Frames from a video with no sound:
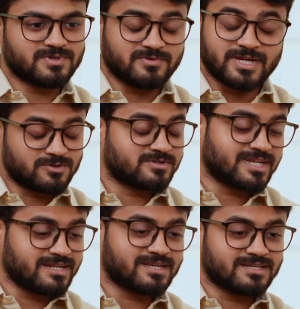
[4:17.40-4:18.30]
very good
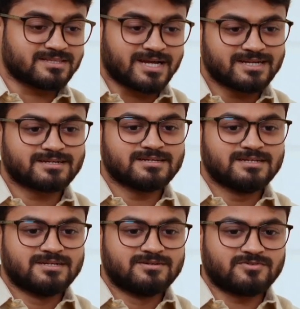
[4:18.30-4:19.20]
training in that
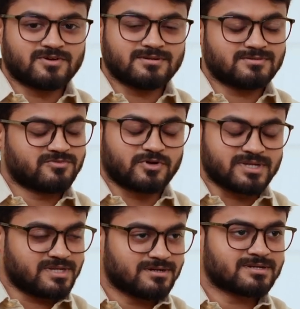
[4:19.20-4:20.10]
for a
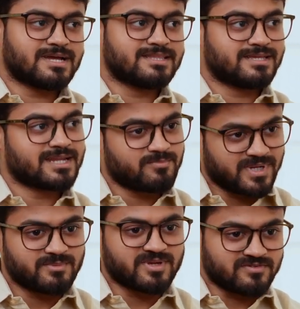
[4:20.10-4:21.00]
year. And then I
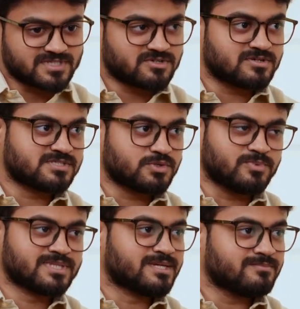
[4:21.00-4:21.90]
played my first concert
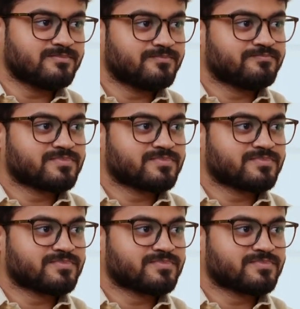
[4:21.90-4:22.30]
with him.